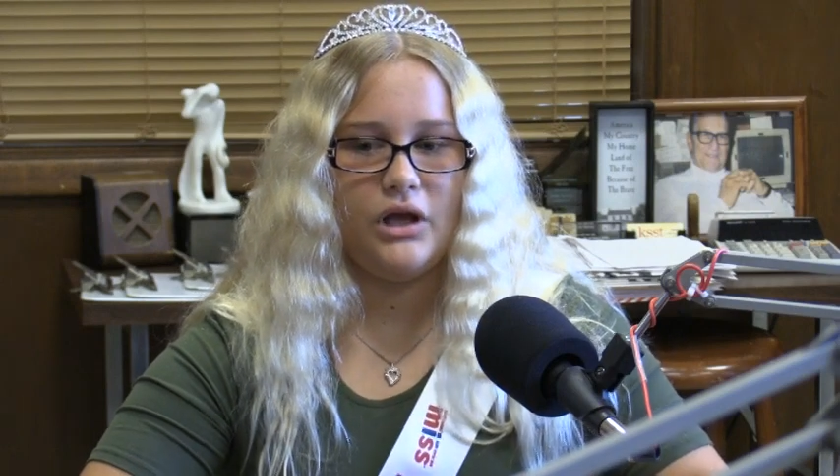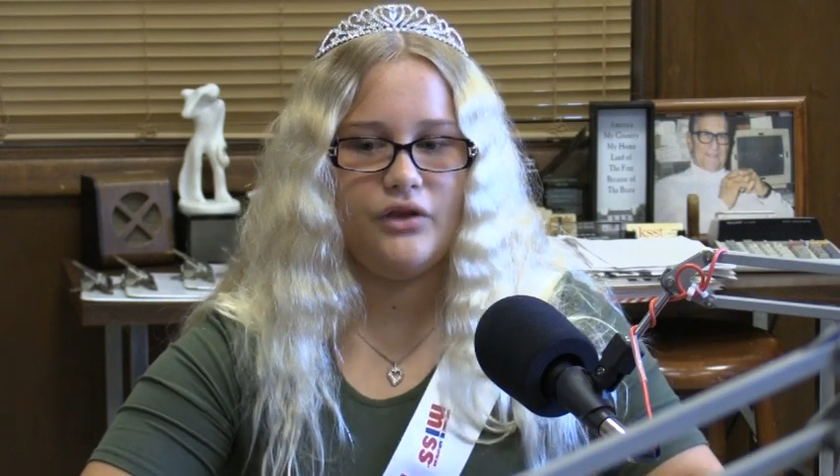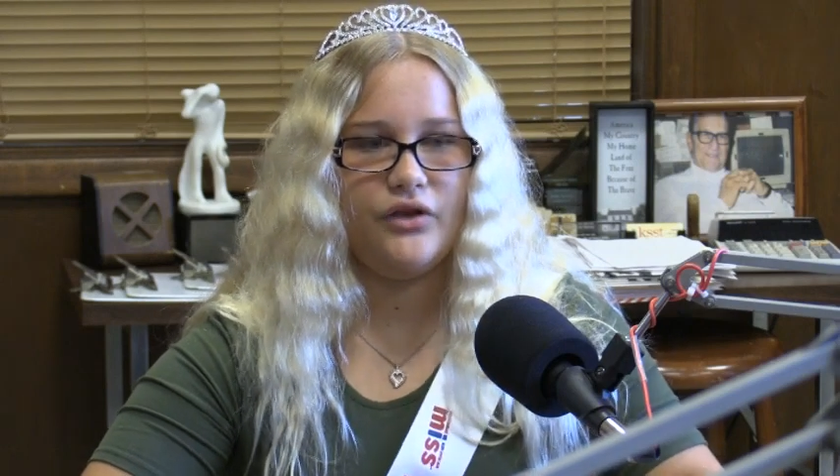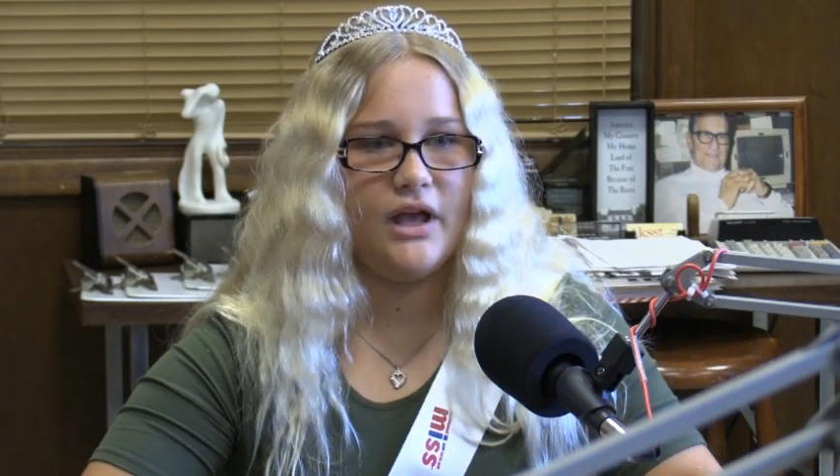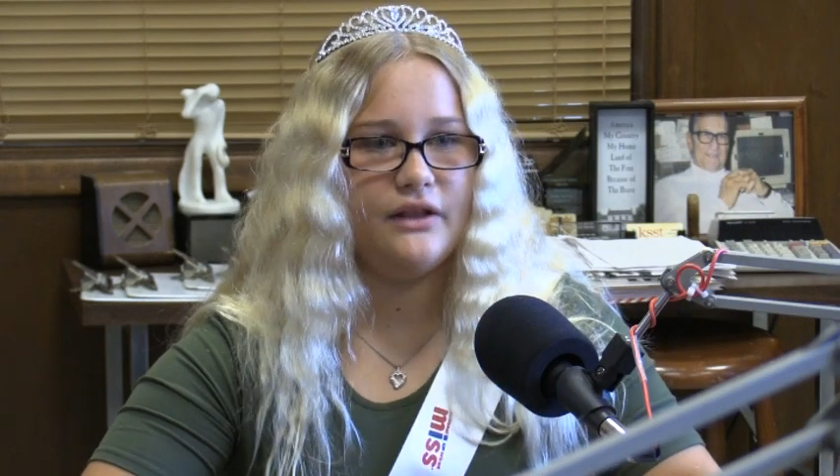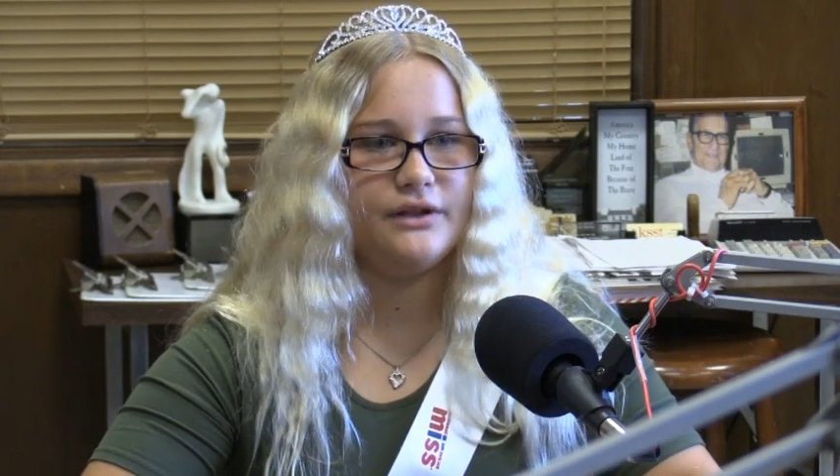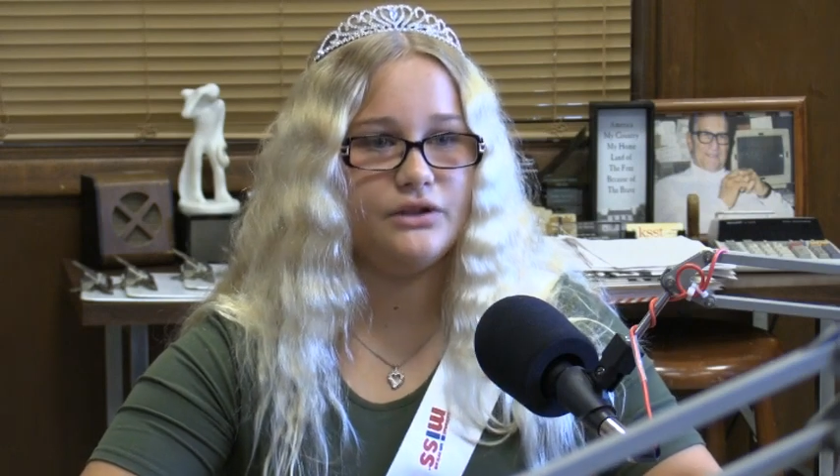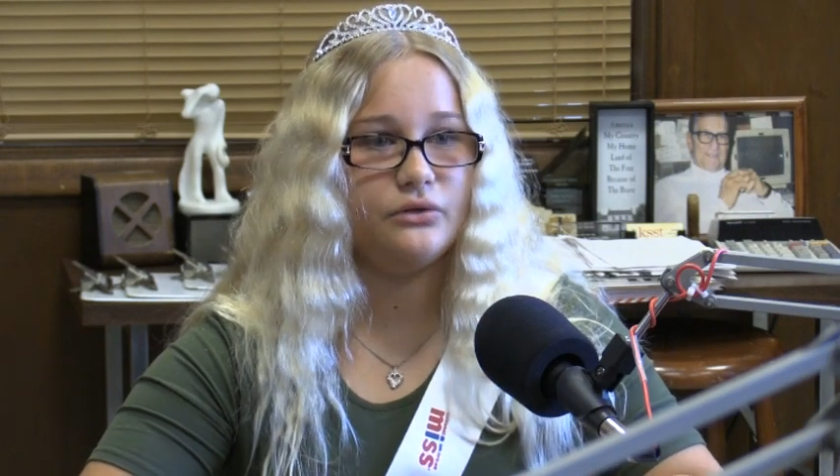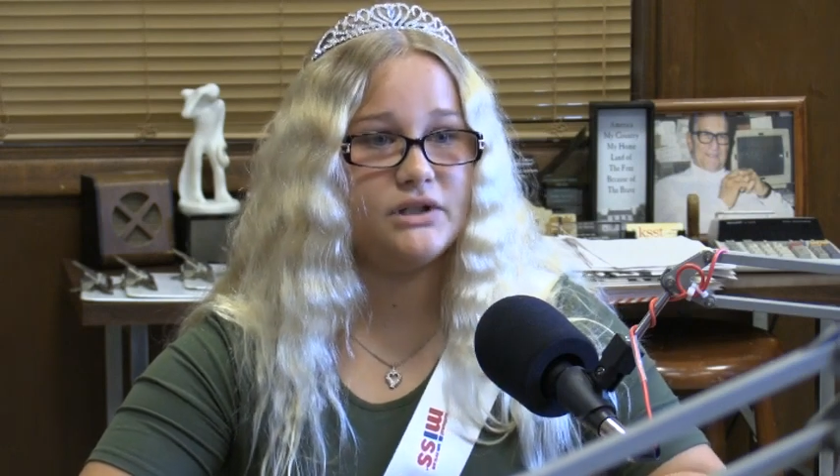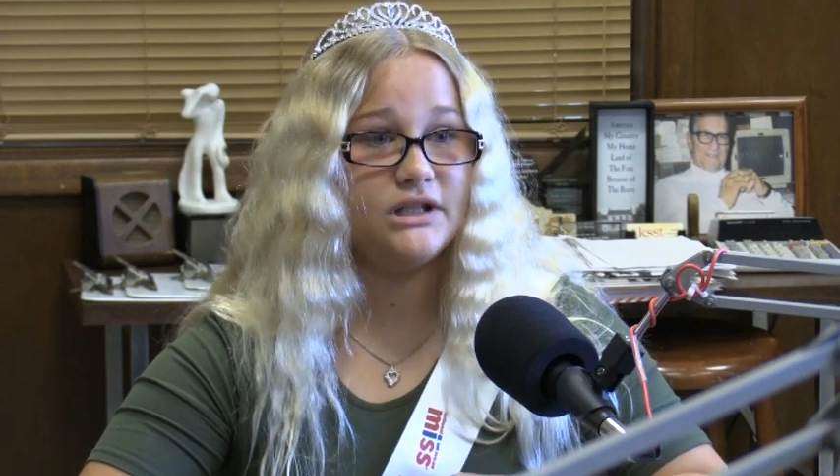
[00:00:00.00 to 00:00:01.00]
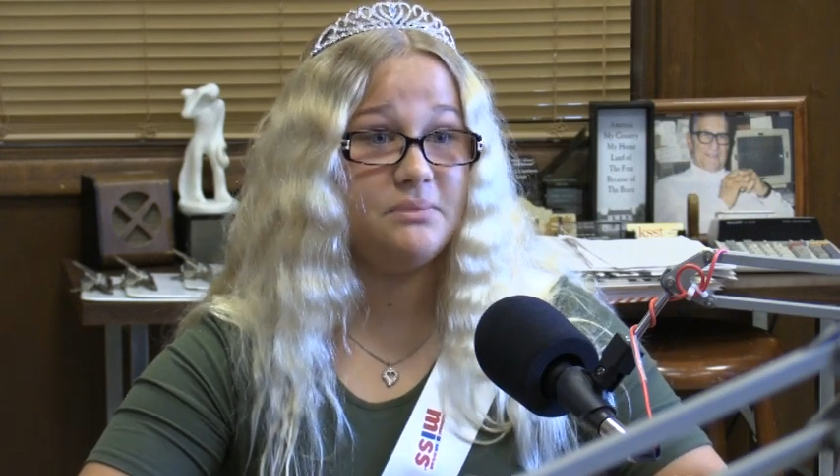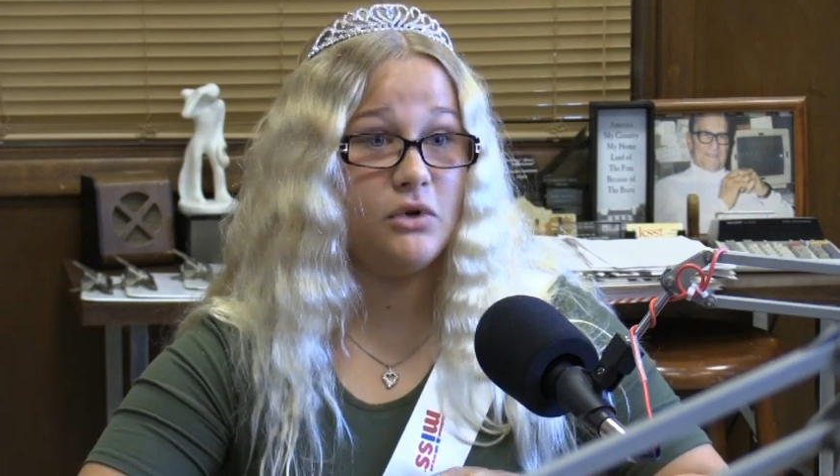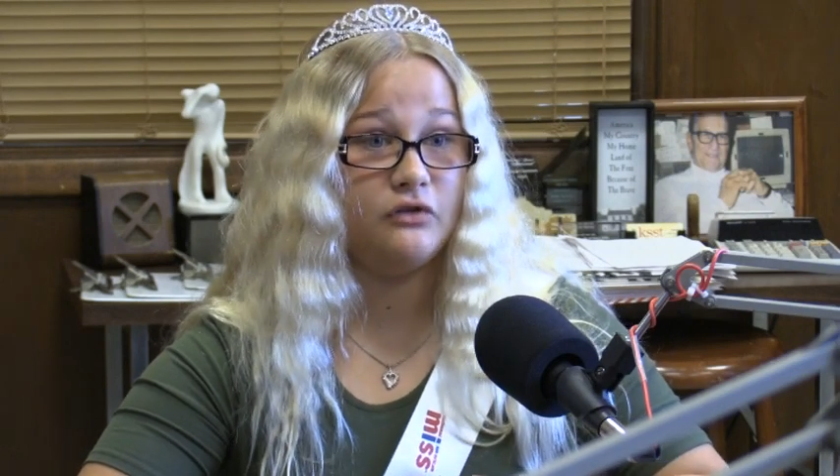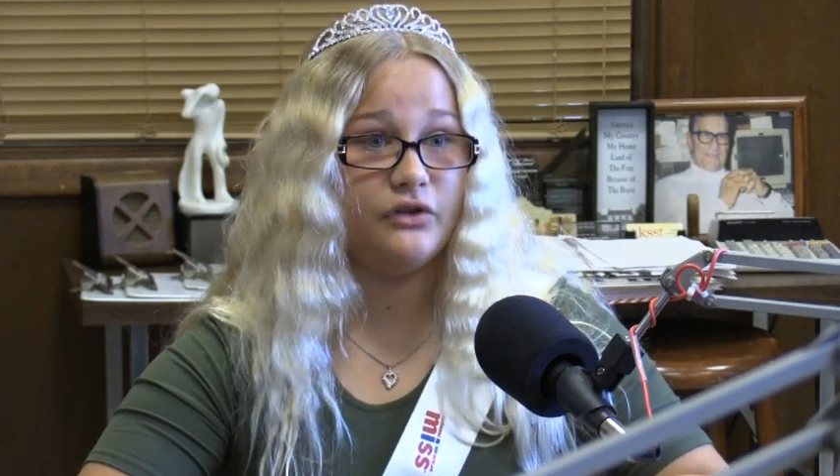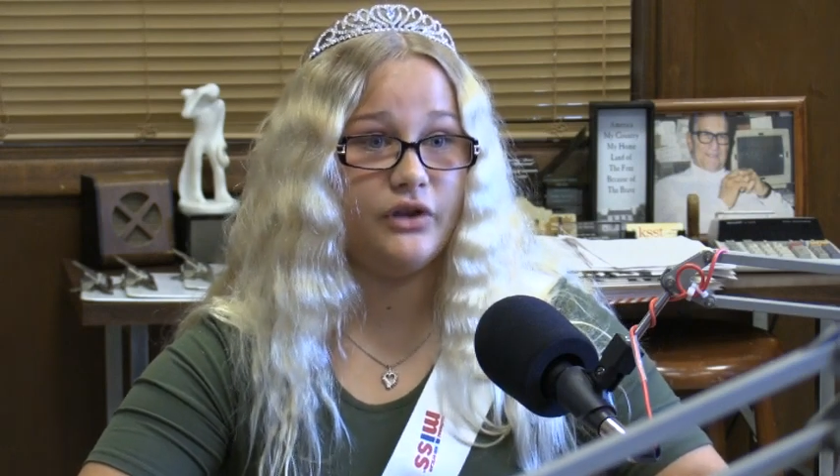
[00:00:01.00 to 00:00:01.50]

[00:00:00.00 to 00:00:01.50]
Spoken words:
Then they had this little sleepover